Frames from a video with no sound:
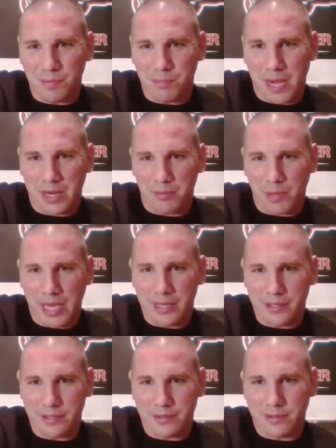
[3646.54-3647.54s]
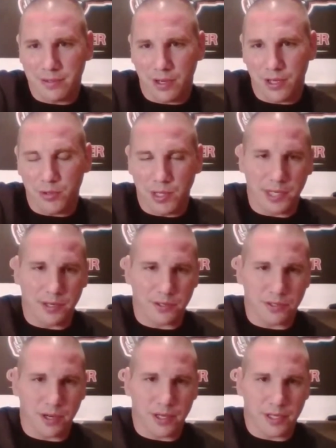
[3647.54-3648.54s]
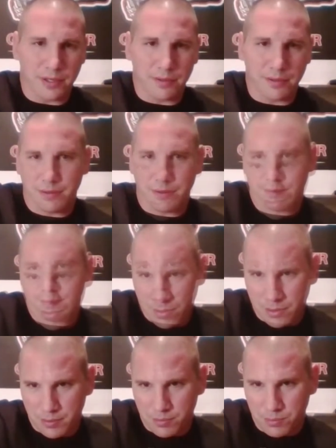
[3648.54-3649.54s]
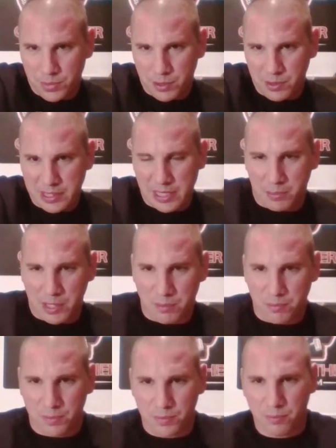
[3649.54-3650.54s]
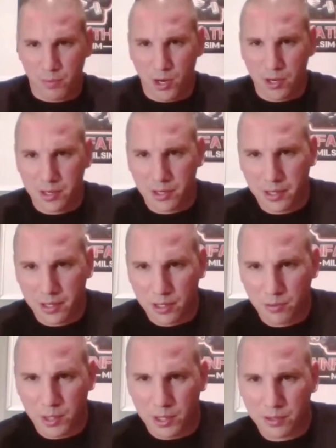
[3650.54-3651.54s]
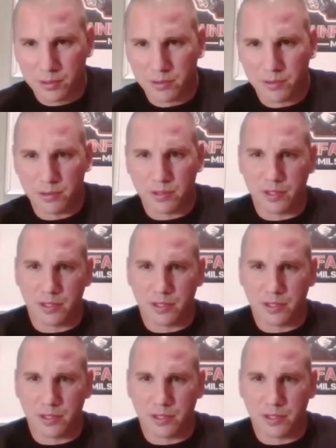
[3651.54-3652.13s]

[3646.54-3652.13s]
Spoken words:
bottom line is, are you hitting your target? Big reason I'm getting Mark Carrico.